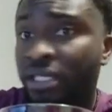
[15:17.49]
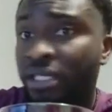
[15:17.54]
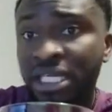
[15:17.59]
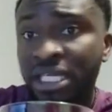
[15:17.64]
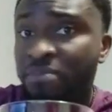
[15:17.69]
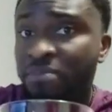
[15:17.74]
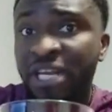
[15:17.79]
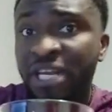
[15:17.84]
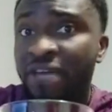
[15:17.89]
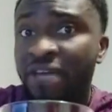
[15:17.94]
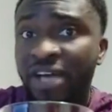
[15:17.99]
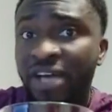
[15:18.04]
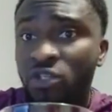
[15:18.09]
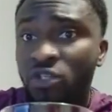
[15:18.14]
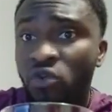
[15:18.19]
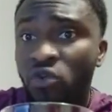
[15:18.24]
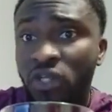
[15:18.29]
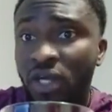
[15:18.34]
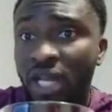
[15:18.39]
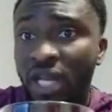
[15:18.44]

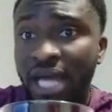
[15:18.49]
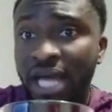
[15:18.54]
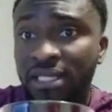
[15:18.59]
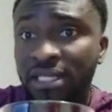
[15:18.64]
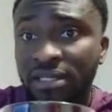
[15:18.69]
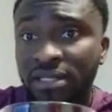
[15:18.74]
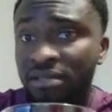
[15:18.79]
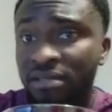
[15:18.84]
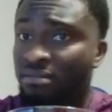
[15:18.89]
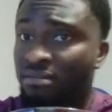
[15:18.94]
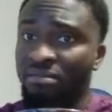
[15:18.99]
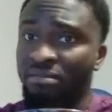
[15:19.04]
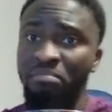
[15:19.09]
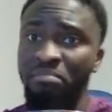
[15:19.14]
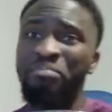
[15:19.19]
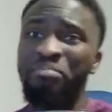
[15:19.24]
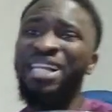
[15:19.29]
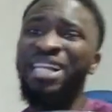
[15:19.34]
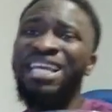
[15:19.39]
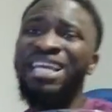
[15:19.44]
disbelievers do salat,
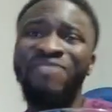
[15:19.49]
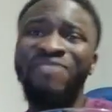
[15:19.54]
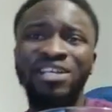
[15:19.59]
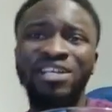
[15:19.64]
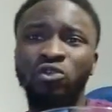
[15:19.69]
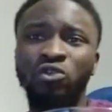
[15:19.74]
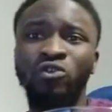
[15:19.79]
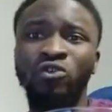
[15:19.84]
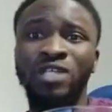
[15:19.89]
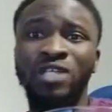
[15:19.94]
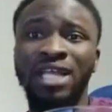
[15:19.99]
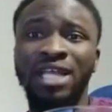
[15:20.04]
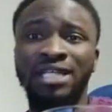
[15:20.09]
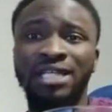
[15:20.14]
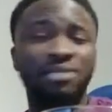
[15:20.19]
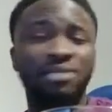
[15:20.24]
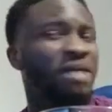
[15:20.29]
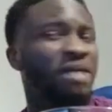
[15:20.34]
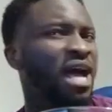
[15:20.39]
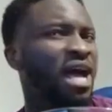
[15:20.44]
believers do
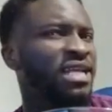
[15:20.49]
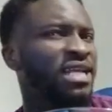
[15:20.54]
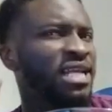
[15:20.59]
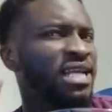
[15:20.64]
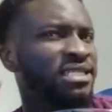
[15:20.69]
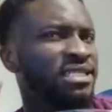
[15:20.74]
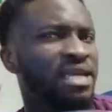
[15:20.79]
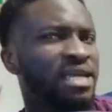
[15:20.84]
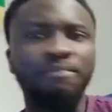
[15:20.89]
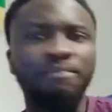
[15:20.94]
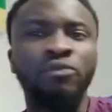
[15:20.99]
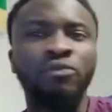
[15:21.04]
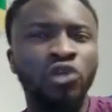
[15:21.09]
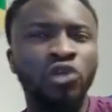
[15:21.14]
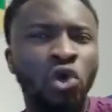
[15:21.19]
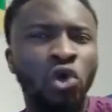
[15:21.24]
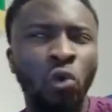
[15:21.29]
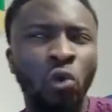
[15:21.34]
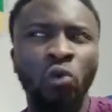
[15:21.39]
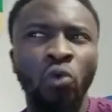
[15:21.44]
salat. But are they the same?
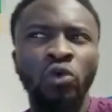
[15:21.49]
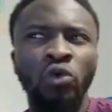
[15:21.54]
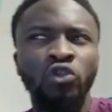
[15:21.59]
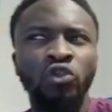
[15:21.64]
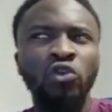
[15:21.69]
No.